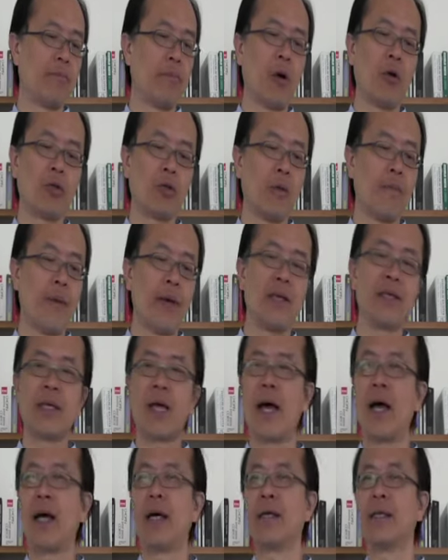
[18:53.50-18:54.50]
also
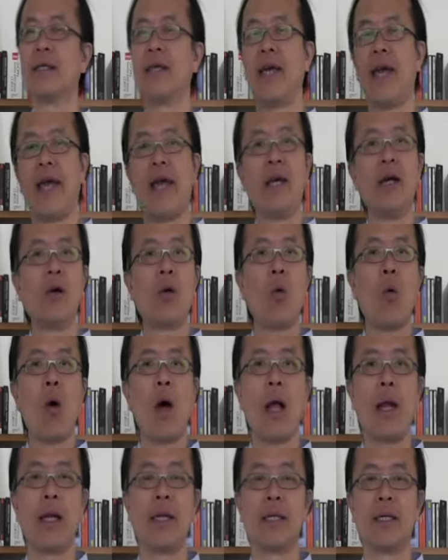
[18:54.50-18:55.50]
based on the air
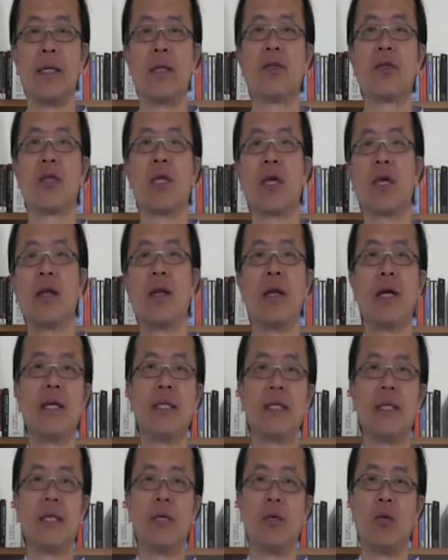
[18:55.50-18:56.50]
quality
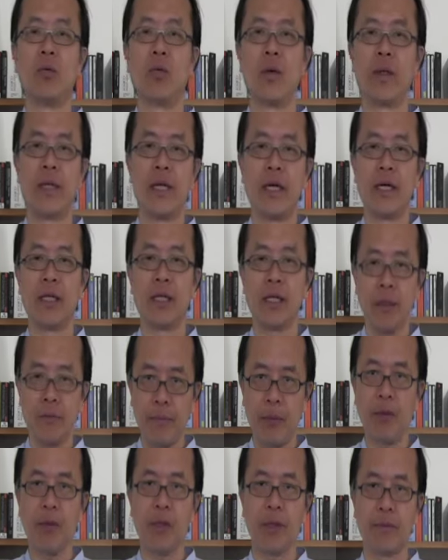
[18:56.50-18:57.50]
circulating within the
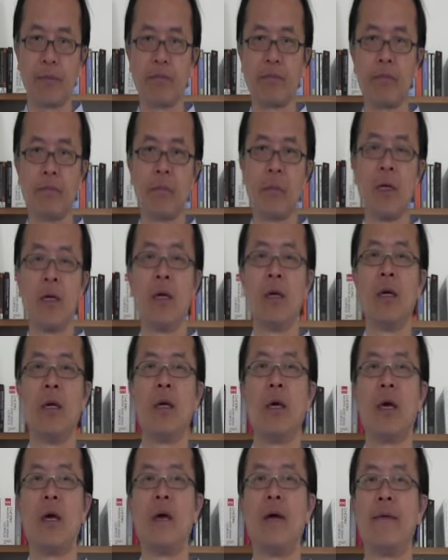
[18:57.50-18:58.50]
building.
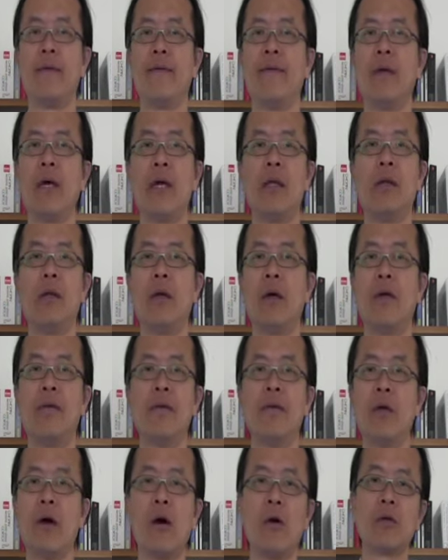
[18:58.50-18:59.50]

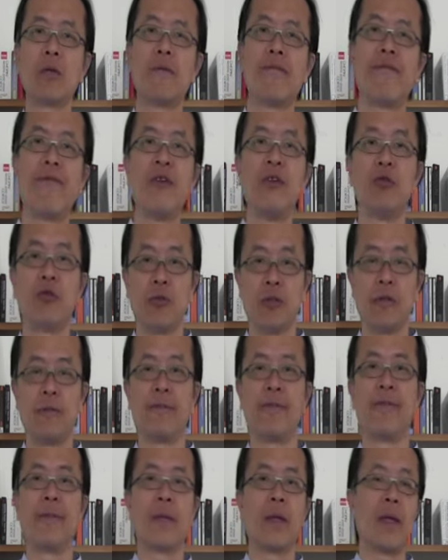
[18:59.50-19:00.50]
And those features
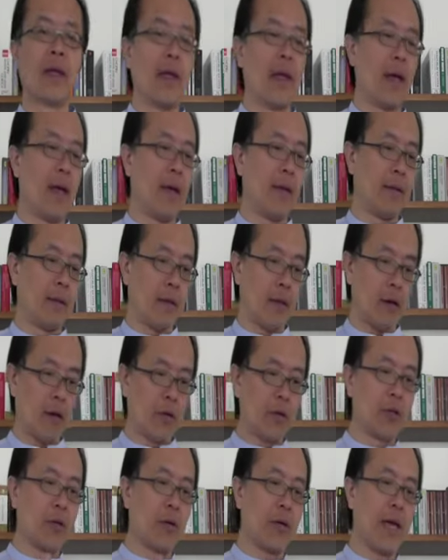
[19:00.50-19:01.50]

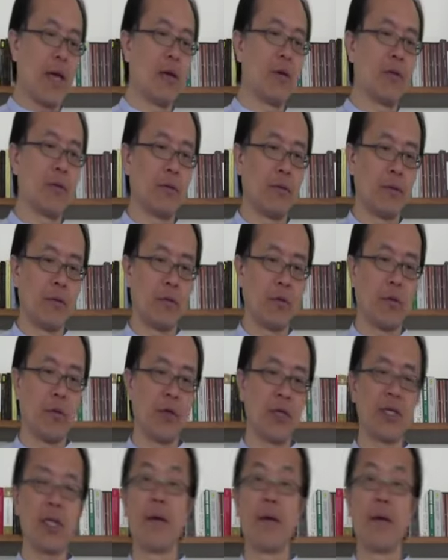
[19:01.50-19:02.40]
also count towards